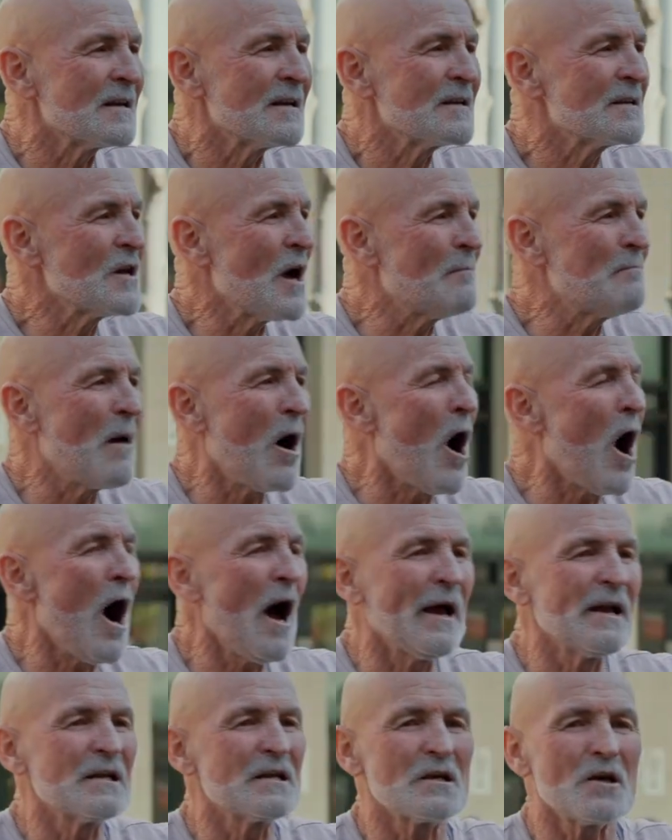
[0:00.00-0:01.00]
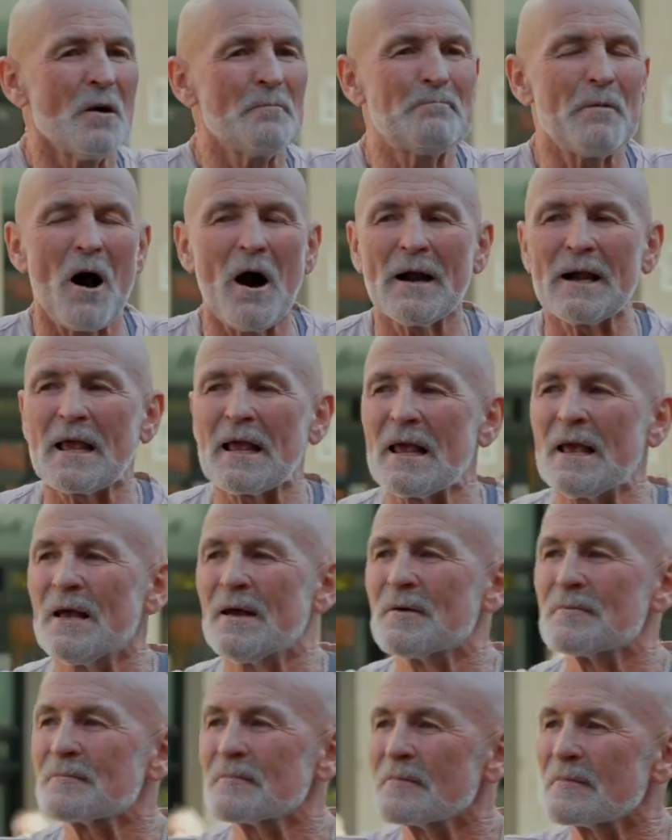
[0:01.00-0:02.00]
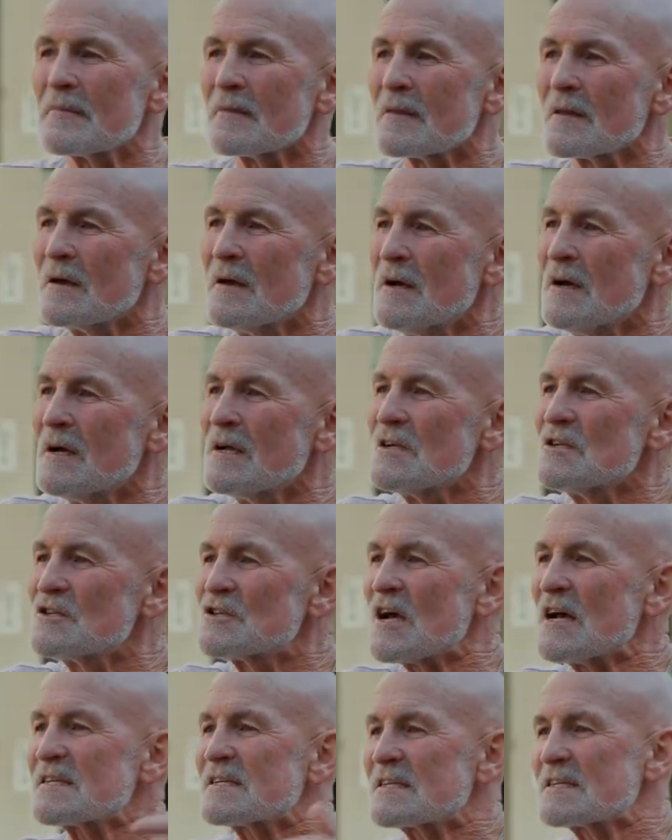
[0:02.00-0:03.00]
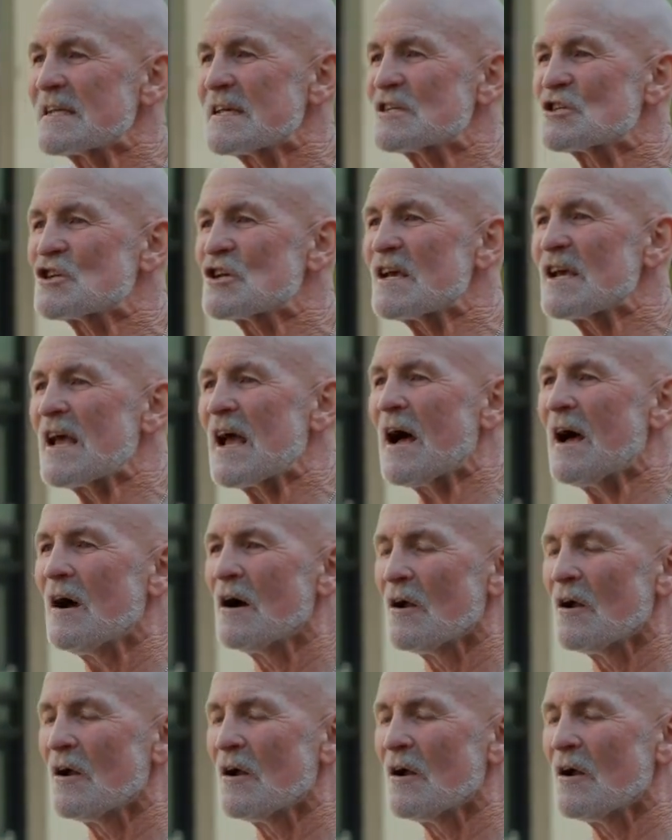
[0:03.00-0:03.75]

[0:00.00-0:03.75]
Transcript: your mind, your body. Just this year,